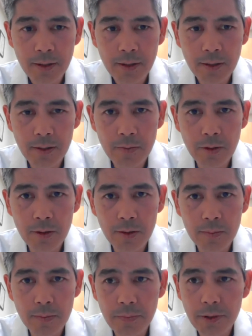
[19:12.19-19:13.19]

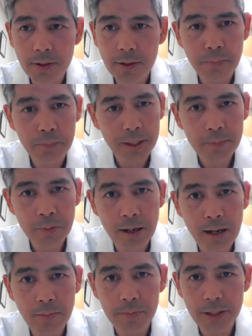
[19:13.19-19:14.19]
Exactly, on, on, on a big I'm,
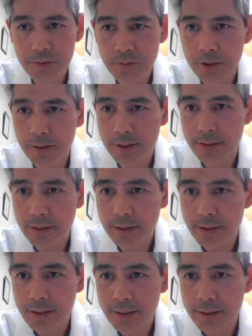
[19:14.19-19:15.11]
problem that's real. Yes.